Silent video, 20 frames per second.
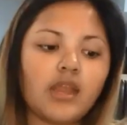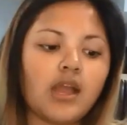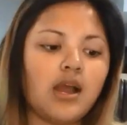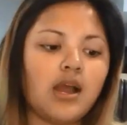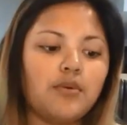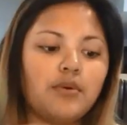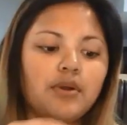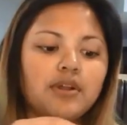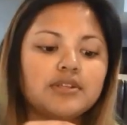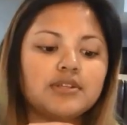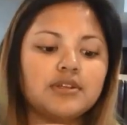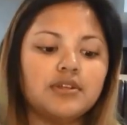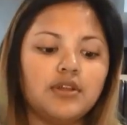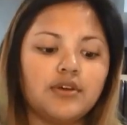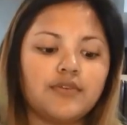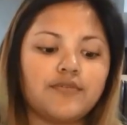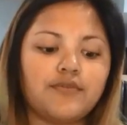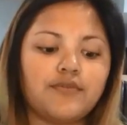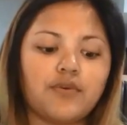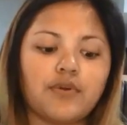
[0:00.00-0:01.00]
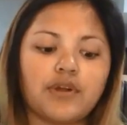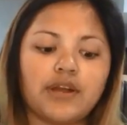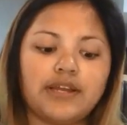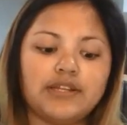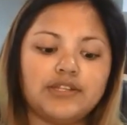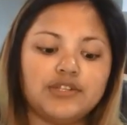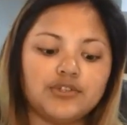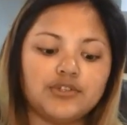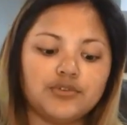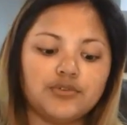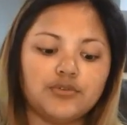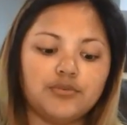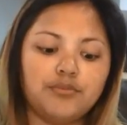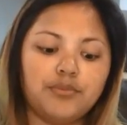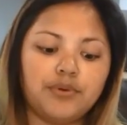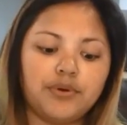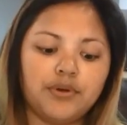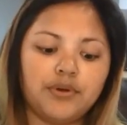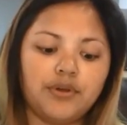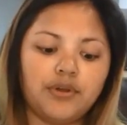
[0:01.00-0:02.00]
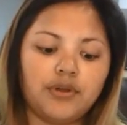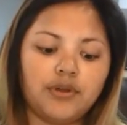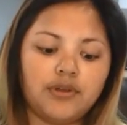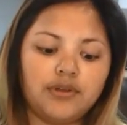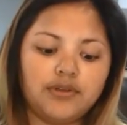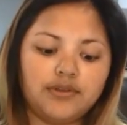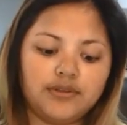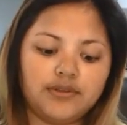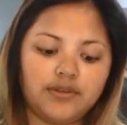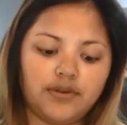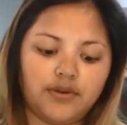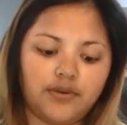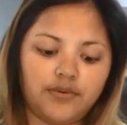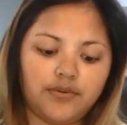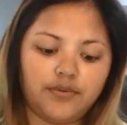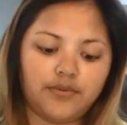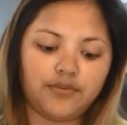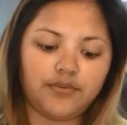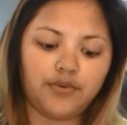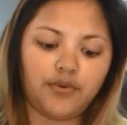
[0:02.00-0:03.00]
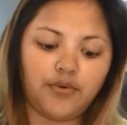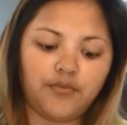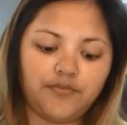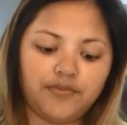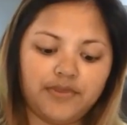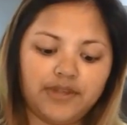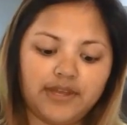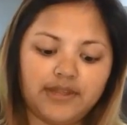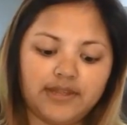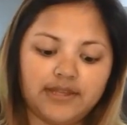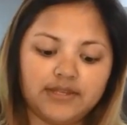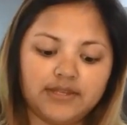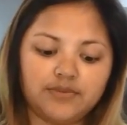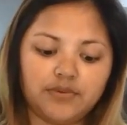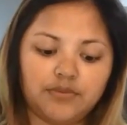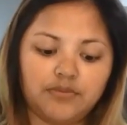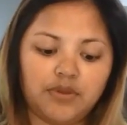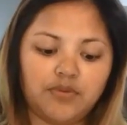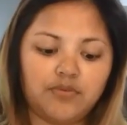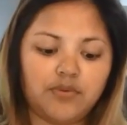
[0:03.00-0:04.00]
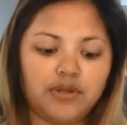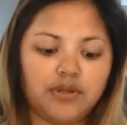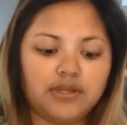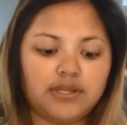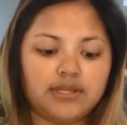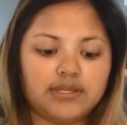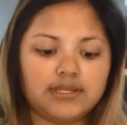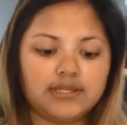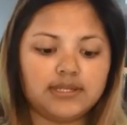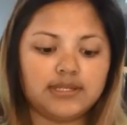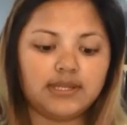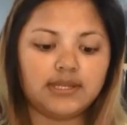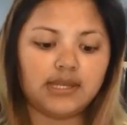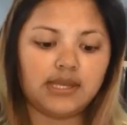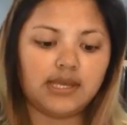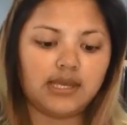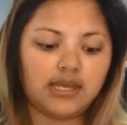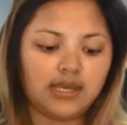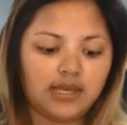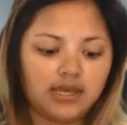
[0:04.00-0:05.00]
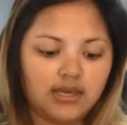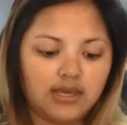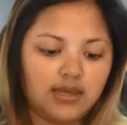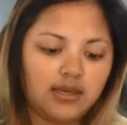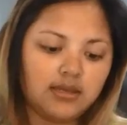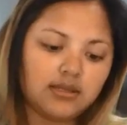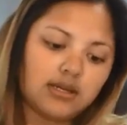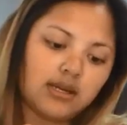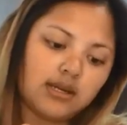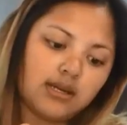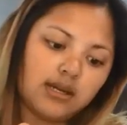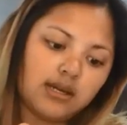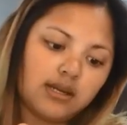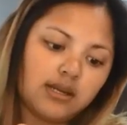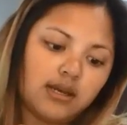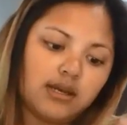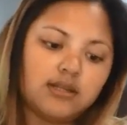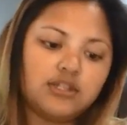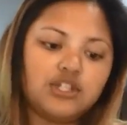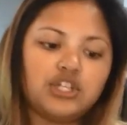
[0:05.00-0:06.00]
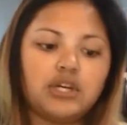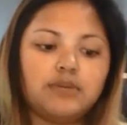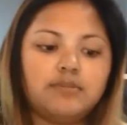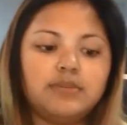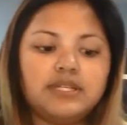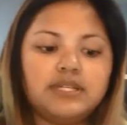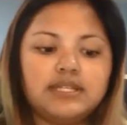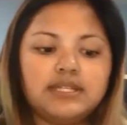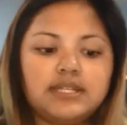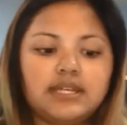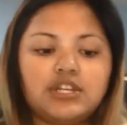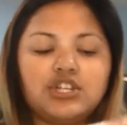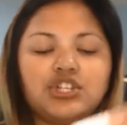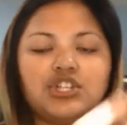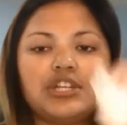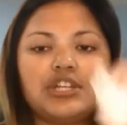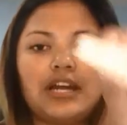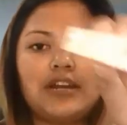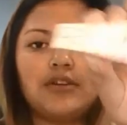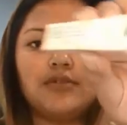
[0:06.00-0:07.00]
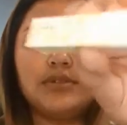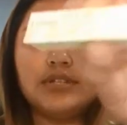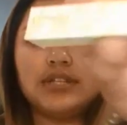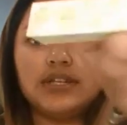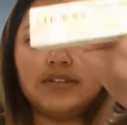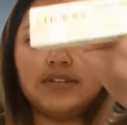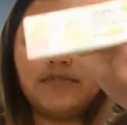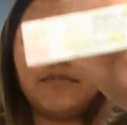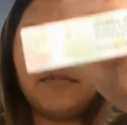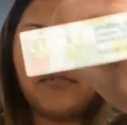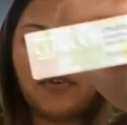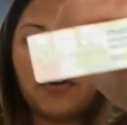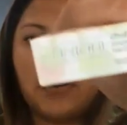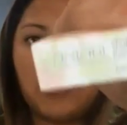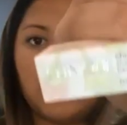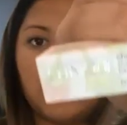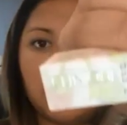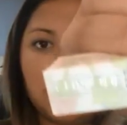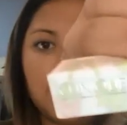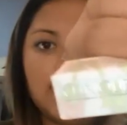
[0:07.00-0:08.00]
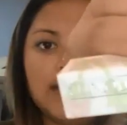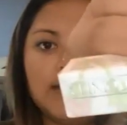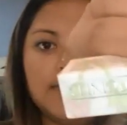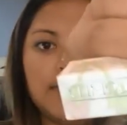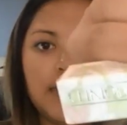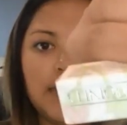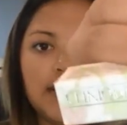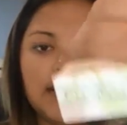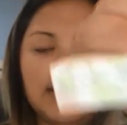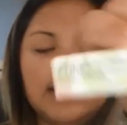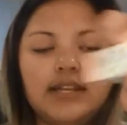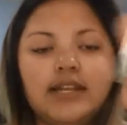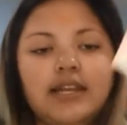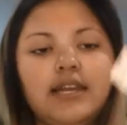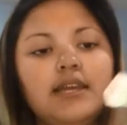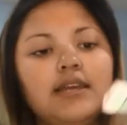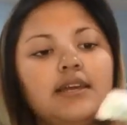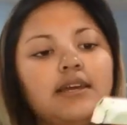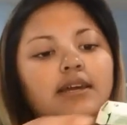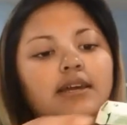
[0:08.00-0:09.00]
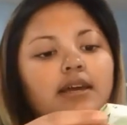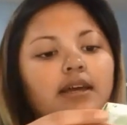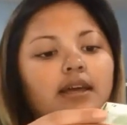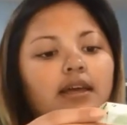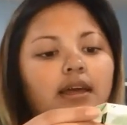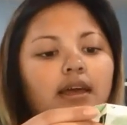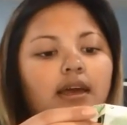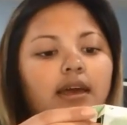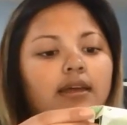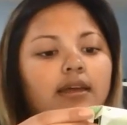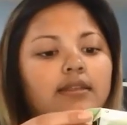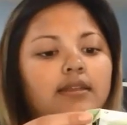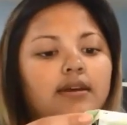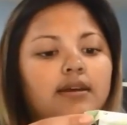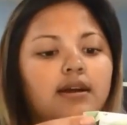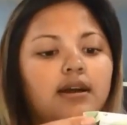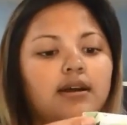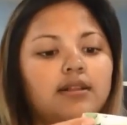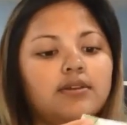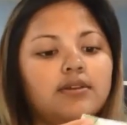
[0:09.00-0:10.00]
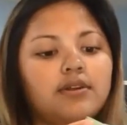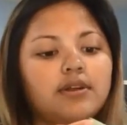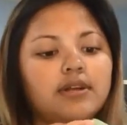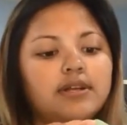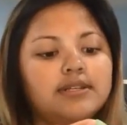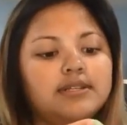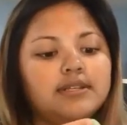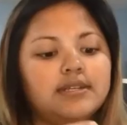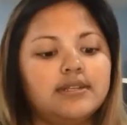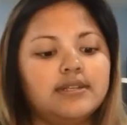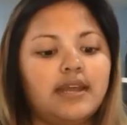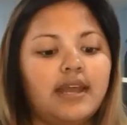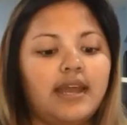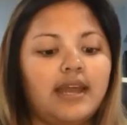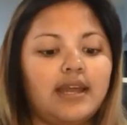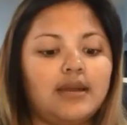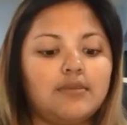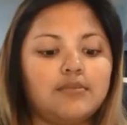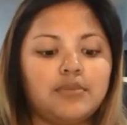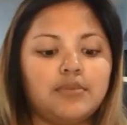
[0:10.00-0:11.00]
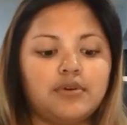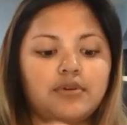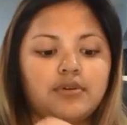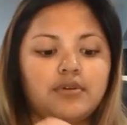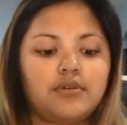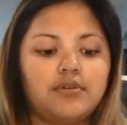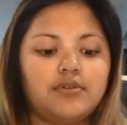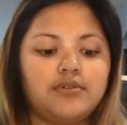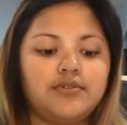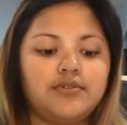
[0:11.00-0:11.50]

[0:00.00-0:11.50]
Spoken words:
I wanted to look for a dupe. So hopefully this would be one. This is the Chubby Stick Shadow Tint for Eyes by Clinique, and the color is in amber.